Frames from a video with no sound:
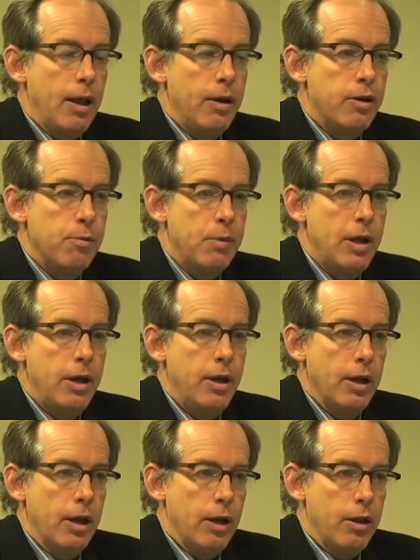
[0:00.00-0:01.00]
to me,
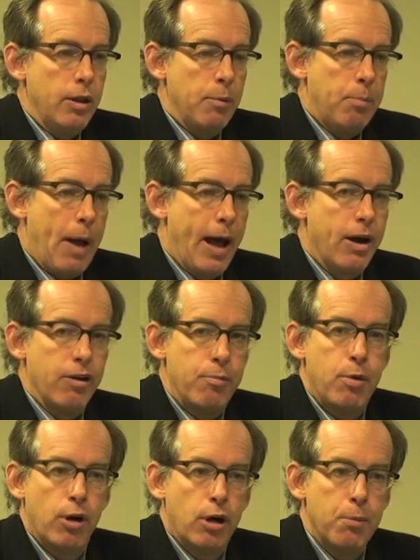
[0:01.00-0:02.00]
the pattern of
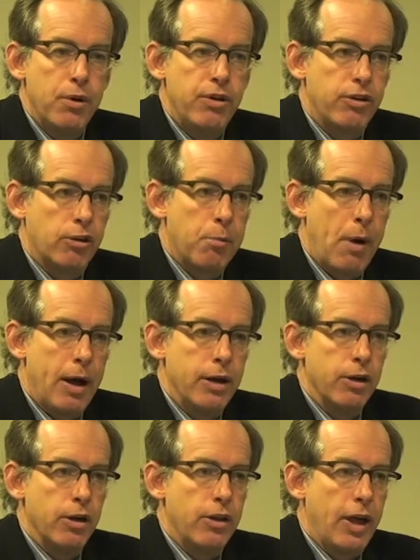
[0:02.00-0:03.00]
pilgrimage is a
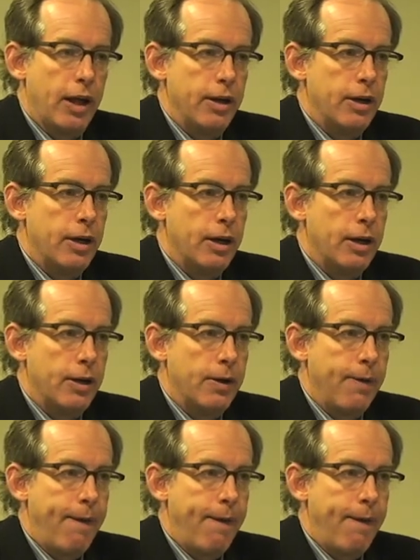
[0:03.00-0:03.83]
reminder that uh,